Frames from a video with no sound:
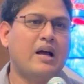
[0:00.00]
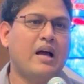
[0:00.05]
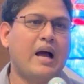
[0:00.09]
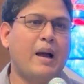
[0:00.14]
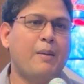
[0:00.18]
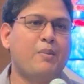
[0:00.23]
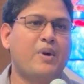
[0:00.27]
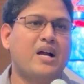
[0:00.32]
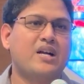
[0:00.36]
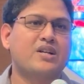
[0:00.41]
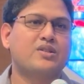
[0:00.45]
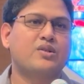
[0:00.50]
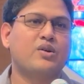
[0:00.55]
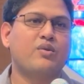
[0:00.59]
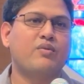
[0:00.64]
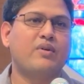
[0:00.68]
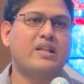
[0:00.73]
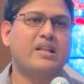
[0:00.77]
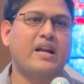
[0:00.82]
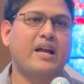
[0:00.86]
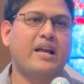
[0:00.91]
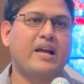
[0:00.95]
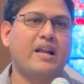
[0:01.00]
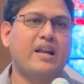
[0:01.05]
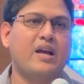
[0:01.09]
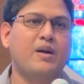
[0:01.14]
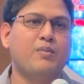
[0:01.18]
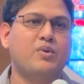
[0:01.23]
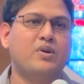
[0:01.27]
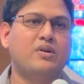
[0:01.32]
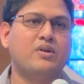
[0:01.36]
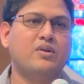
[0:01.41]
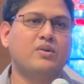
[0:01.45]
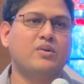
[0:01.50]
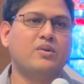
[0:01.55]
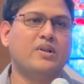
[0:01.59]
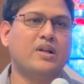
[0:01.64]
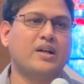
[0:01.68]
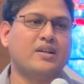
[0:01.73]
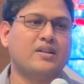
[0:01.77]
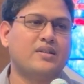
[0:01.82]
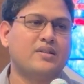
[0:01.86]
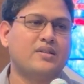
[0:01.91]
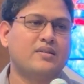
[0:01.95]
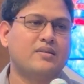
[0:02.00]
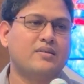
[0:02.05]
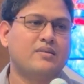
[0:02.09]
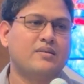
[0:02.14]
I'm not sure whether I can able to do that.